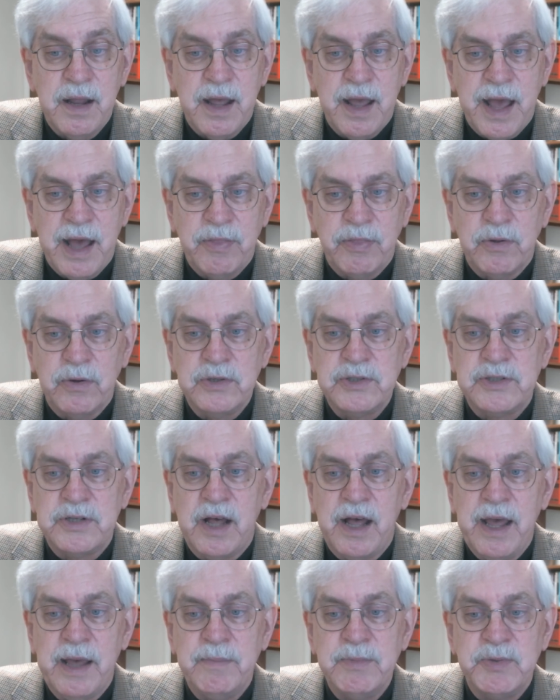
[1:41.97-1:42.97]
At those
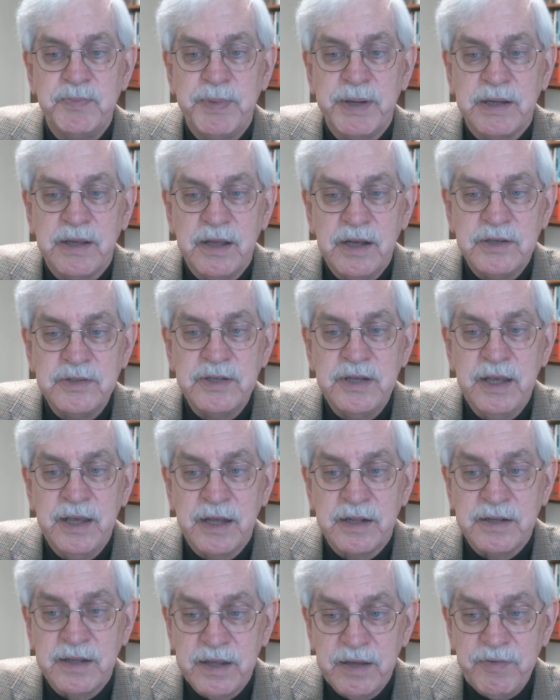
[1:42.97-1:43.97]
times, because He
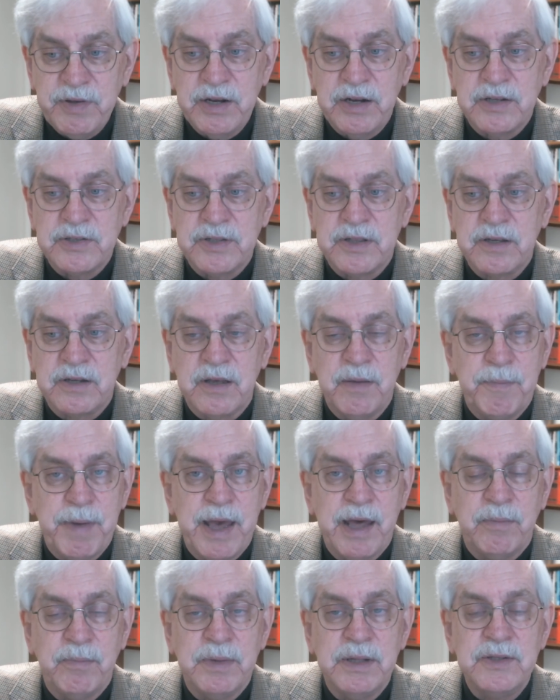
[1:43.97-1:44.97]
had given us the
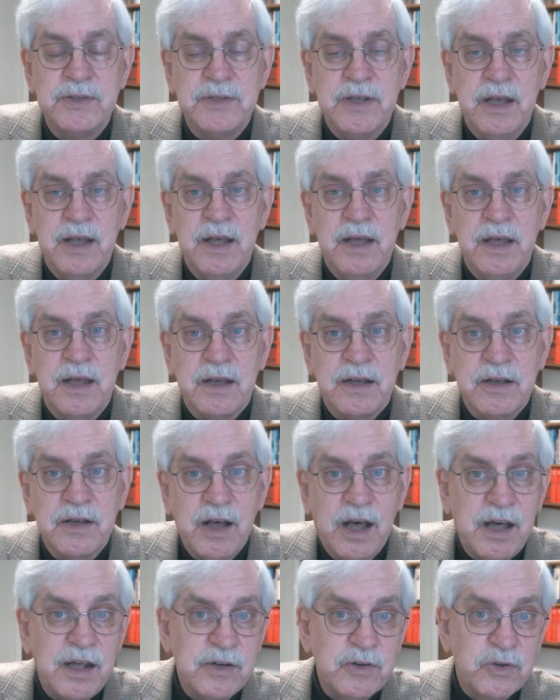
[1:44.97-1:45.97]
commandments,
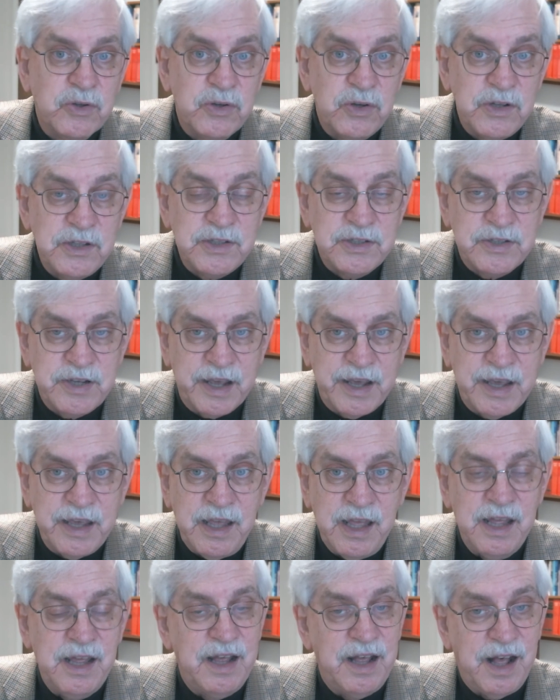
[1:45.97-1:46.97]
God could say,
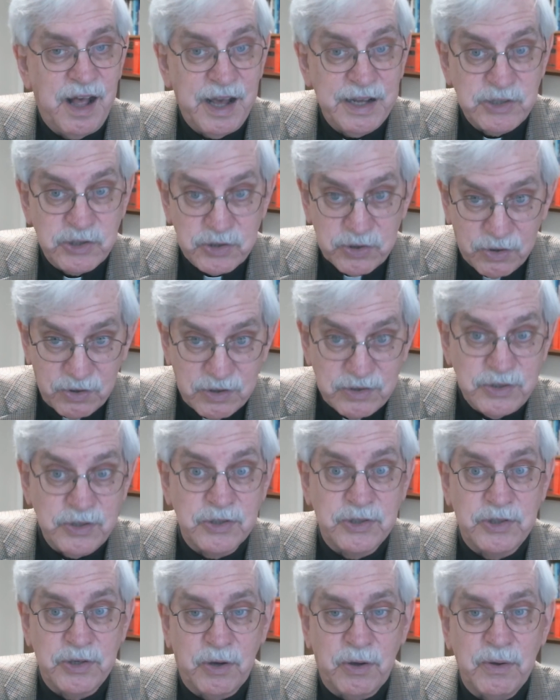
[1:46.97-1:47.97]
"I told you
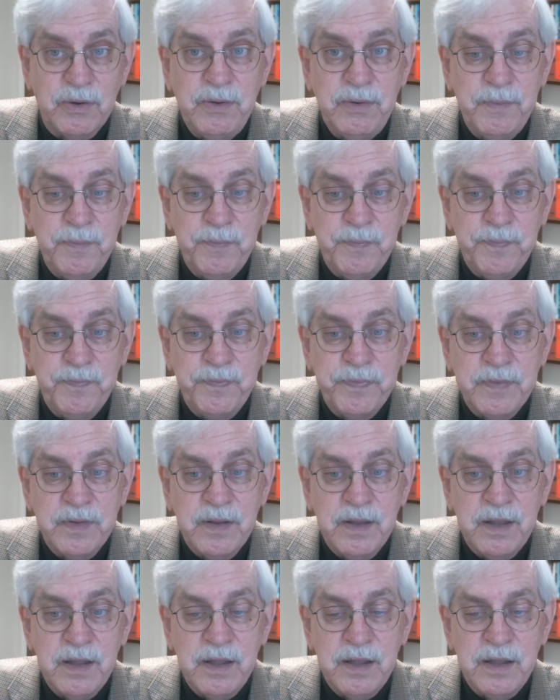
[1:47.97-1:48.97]
so."
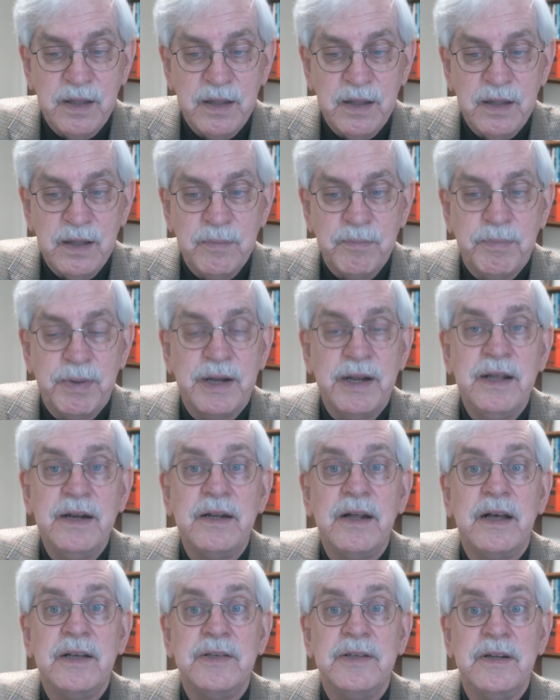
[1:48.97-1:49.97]
But He
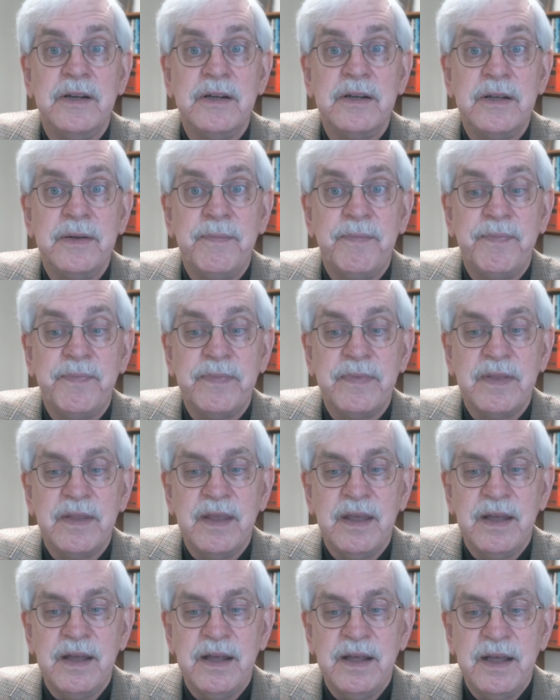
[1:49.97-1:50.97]
doesn't.
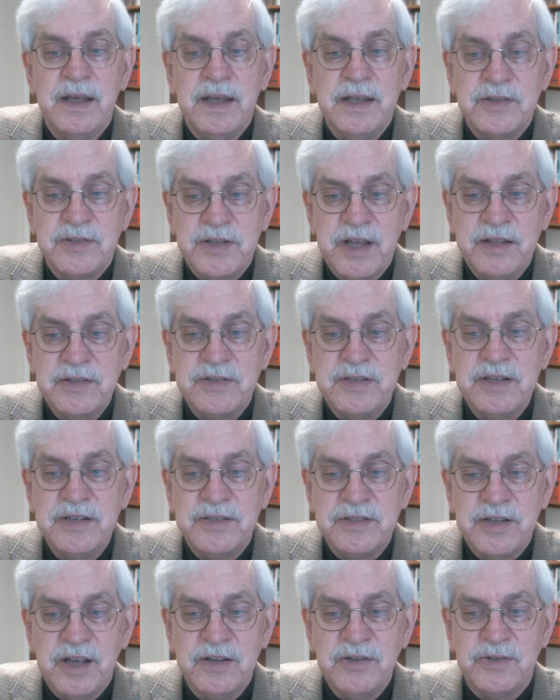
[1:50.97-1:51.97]
He sends His
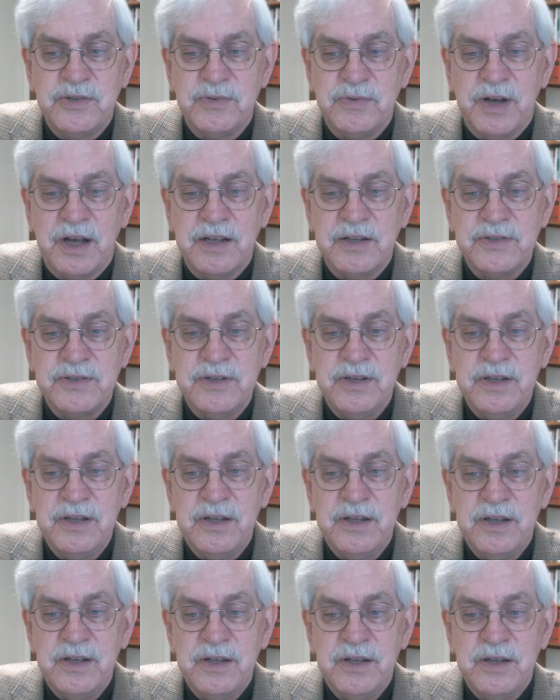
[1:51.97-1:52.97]
Son to us,
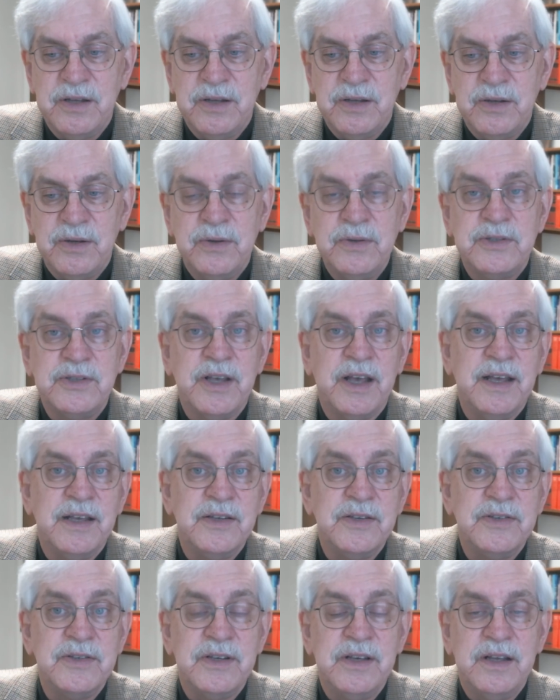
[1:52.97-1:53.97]
who
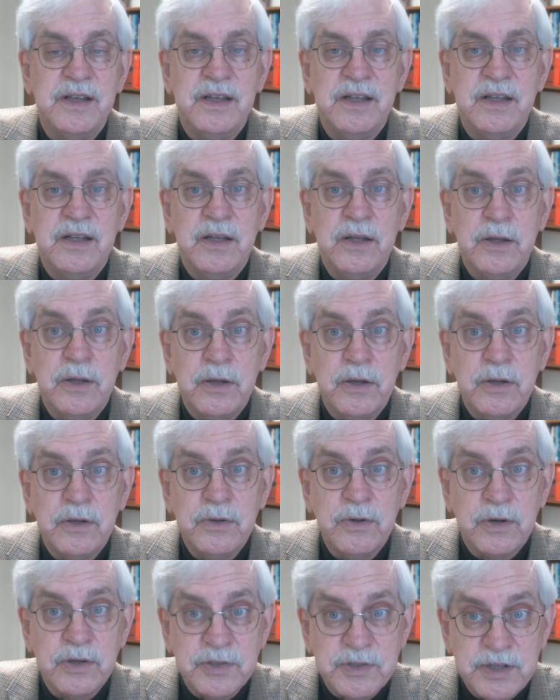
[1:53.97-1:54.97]
says,
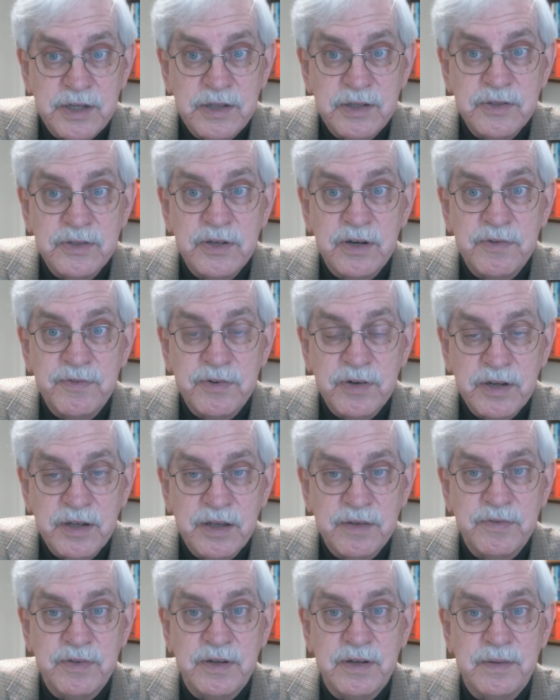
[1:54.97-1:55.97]
"Your sins are
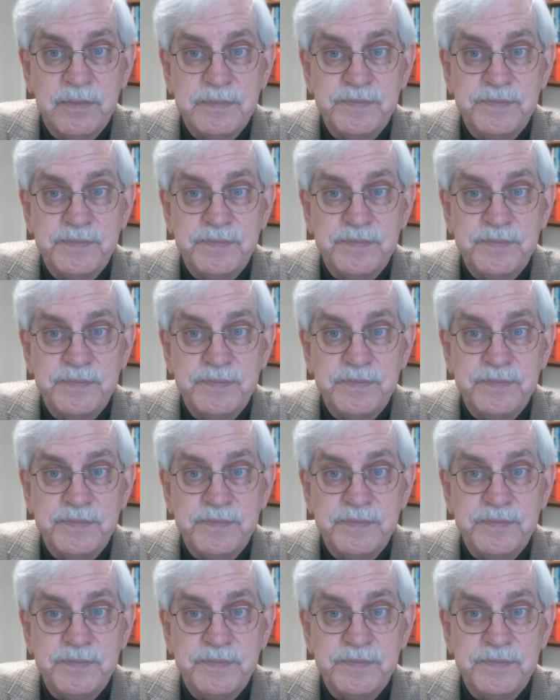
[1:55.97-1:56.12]
forgiven."